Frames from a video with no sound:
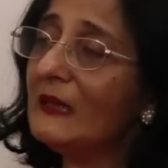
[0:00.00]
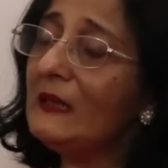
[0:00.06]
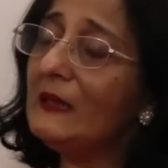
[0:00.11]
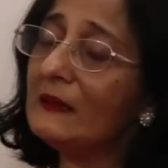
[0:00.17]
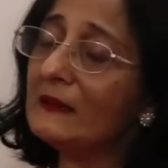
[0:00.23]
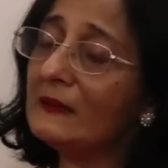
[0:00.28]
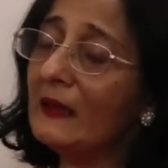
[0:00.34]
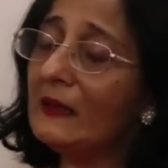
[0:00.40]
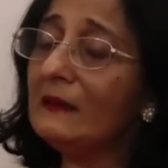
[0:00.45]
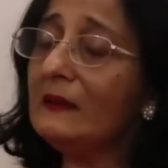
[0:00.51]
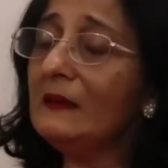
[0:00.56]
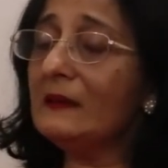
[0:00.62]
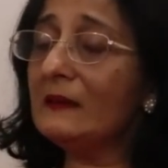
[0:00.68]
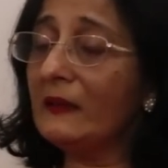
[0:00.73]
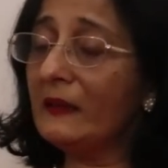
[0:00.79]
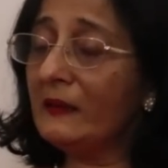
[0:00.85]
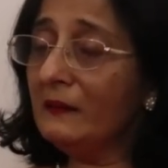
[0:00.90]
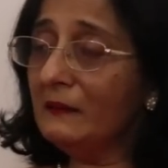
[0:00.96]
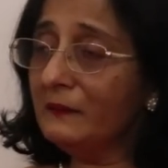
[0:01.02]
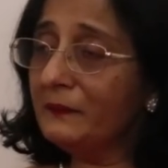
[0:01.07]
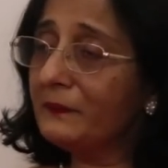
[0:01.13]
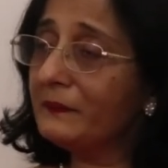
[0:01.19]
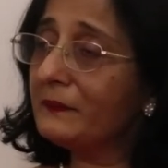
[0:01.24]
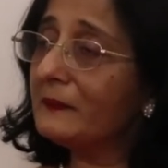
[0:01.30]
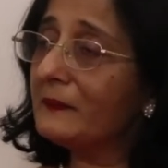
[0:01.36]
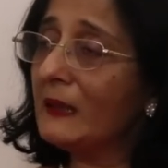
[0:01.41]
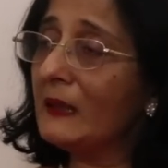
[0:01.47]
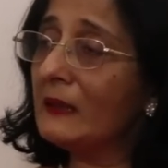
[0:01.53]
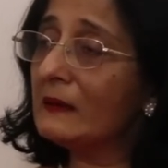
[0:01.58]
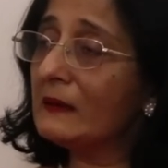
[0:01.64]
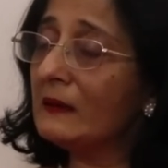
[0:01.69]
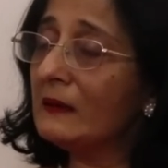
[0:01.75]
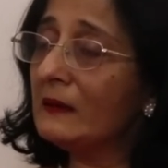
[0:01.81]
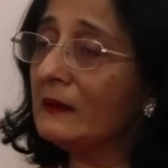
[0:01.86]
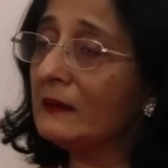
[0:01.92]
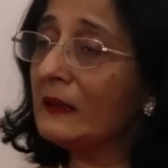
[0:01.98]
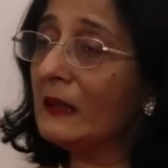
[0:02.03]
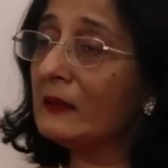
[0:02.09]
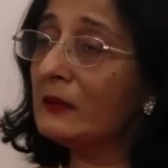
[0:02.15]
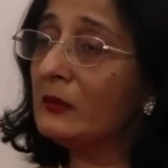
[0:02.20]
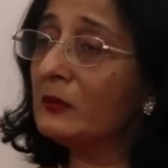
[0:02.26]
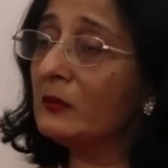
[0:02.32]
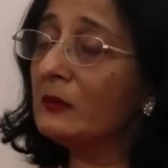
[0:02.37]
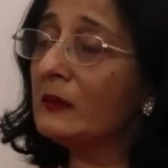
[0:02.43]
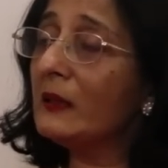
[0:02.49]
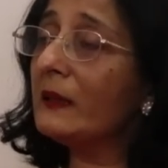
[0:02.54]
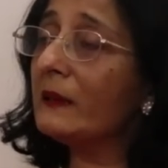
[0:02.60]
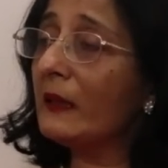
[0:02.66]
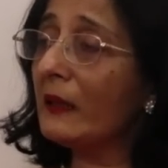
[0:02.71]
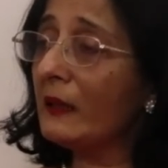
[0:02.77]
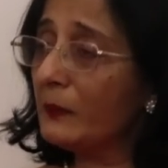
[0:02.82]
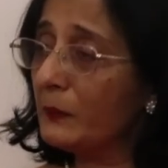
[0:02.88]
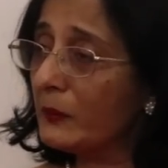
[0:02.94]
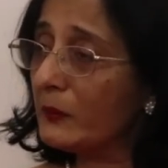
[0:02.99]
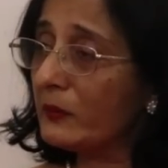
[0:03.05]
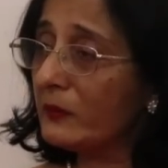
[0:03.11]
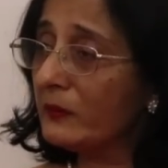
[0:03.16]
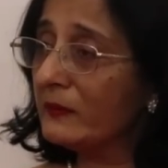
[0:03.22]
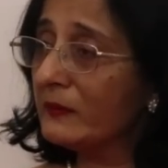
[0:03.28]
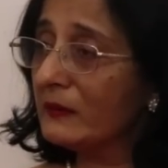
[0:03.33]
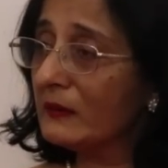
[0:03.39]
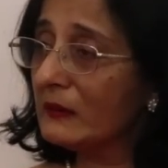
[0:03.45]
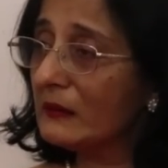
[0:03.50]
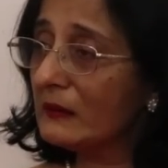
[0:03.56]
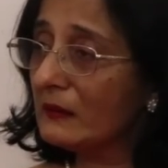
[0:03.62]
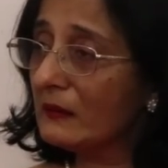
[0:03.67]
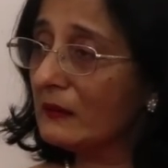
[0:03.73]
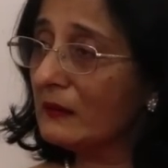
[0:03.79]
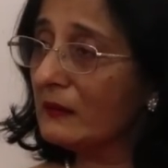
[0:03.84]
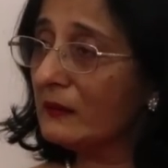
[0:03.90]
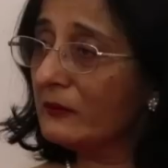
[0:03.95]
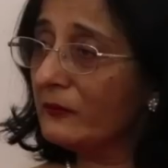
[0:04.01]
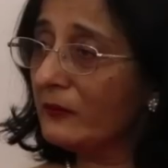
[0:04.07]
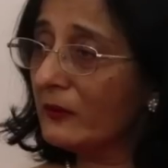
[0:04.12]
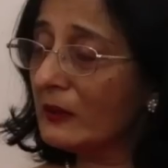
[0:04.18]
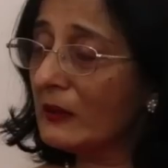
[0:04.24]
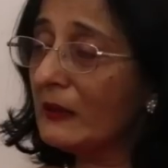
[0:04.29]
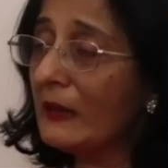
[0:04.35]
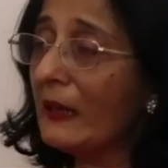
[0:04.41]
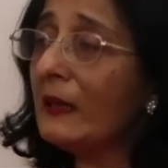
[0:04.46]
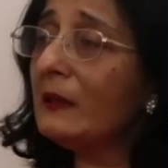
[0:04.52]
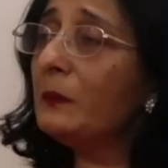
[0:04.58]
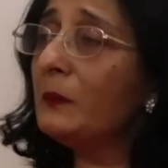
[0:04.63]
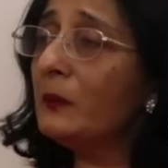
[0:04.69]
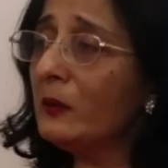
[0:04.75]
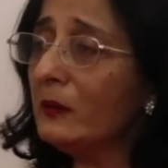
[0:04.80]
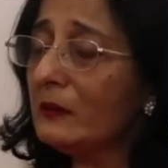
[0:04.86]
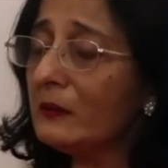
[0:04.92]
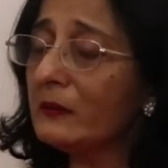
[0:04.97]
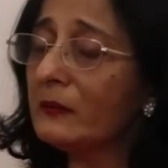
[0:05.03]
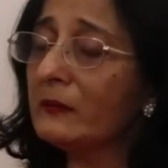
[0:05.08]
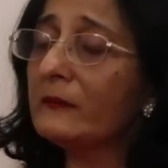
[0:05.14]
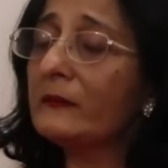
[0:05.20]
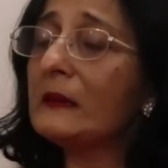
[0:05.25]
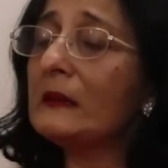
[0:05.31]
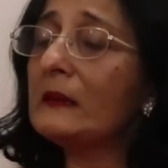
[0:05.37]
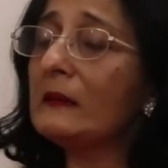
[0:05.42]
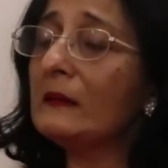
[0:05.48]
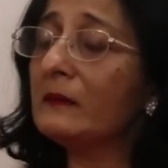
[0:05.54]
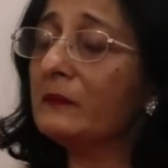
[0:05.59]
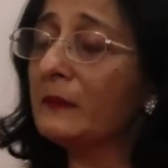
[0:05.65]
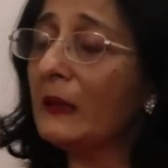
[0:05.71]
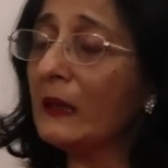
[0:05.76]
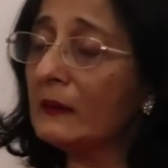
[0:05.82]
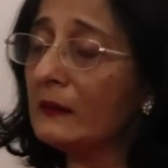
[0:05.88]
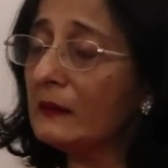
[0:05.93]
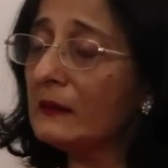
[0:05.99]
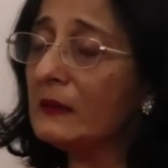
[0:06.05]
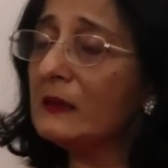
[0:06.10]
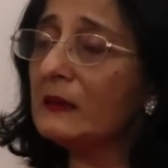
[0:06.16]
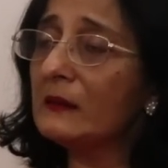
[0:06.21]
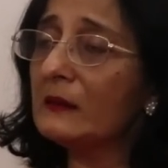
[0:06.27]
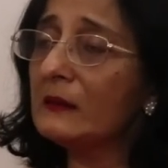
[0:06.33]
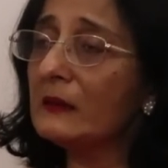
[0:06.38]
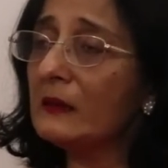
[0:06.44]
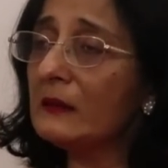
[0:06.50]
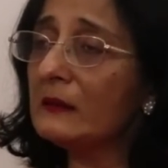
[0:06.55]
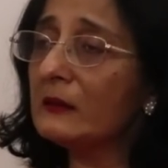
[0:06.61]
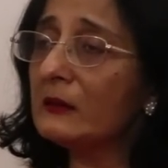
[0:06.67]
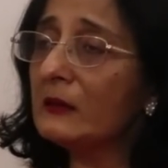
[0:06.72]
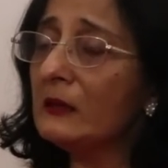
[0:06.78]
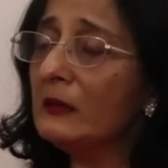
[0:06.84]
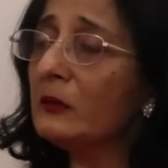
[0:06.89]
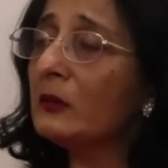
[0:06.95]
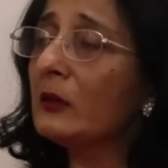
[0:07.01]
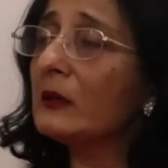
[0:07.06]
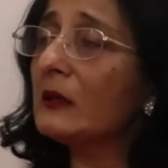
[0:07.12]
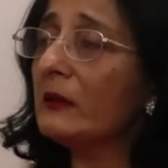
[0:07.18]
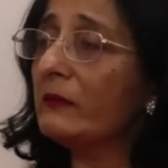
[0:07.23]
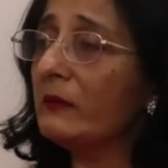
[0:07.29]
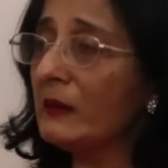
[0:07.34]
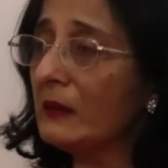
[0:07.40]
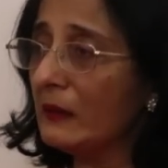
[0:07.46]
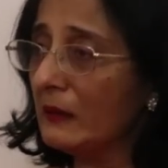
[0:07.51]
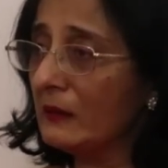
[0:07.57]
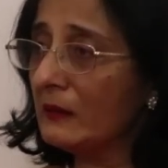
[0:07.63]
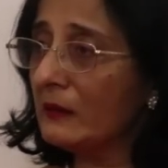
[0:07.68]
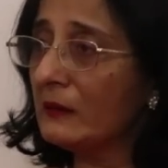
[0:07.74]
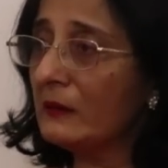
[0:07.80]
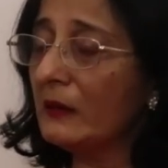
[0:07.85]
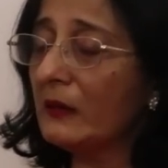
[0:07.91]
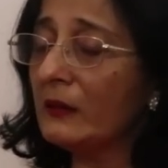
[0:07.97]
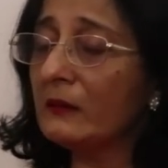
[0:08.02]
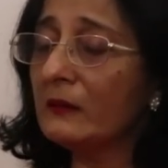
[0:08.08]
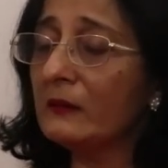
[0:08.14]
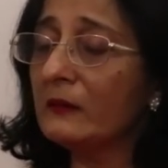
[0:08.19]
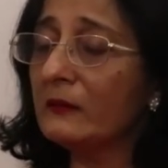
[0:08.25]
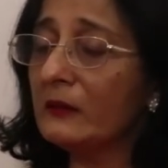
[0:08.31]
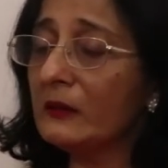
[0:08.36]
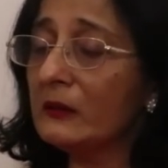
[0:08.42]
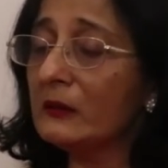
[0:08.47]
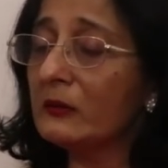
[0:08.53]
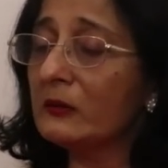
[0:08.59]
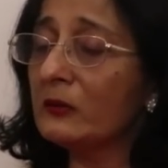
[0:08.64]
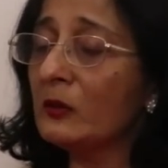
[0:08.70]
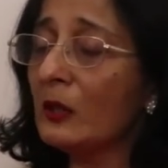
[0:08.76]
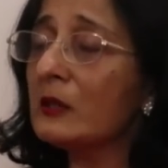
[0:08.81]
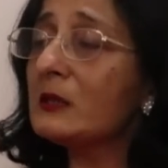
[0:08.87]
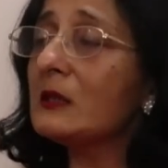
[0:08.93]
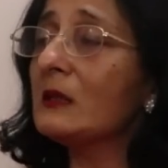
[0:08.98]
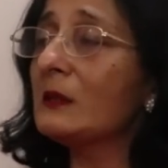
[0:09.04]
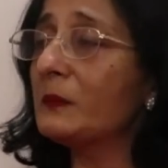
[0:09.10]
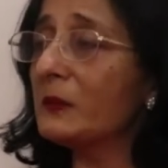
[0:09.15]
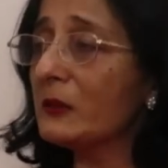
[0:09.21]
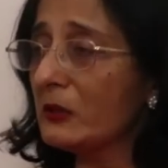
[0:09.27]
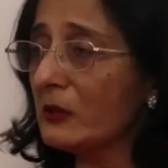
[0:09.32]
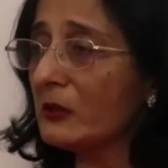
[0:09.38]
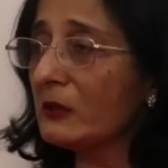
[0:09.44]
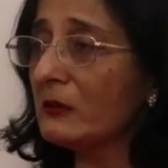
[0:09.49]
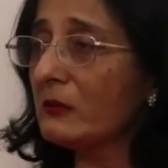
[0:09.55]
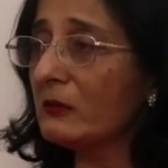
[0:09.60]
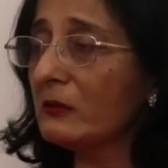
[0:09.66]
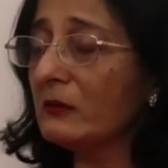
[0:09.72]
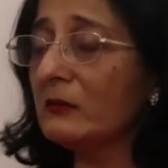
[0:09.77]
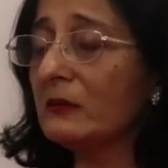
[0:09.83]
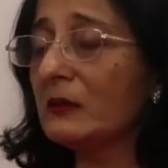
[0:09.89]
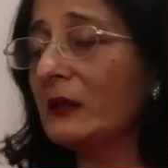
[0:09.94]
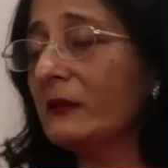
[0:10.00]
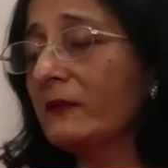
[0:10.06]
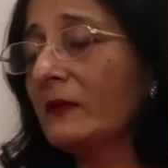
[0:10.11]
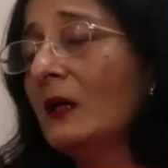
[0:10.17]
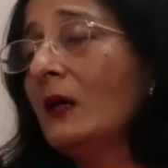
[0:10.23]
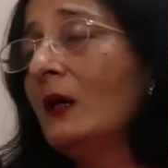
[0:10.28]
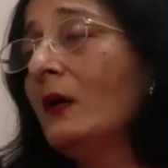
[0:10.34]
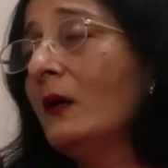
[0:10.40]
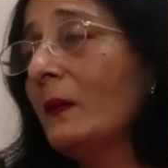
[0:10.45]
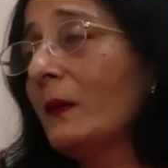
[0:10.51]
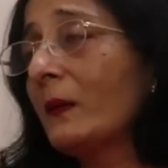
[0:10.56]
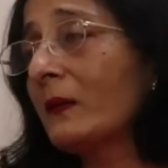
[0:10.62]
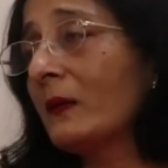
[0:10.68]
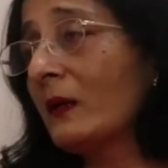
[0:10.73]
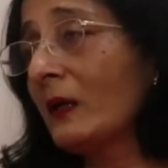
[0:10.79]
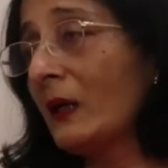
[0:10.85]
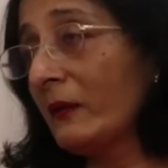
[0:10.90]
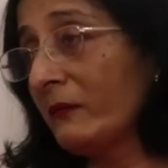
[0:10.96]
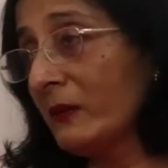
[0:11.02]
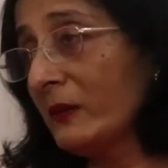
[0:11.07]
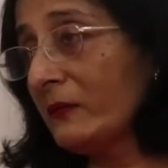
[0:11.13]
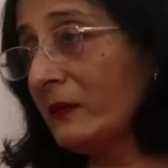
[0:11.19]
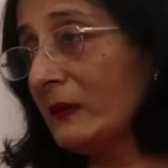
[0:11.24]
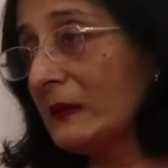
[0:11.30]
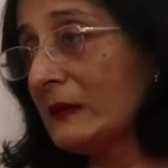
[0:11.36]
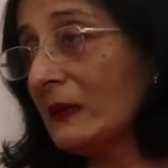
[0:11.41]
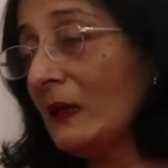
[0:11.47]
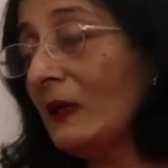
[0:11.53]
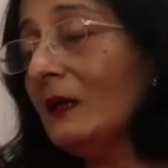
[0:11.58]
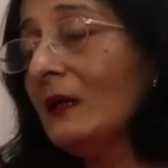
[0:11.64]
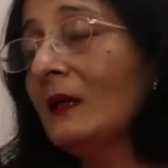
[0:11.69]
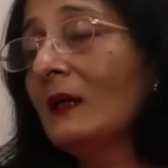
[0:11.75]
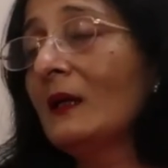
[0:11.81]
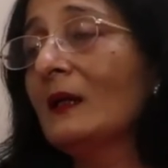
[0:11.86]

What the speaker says: Yeah, that is there, but that is only at the airport. For the land port, Bangladesh is still not giving, is not in a position to give on-arrival visa,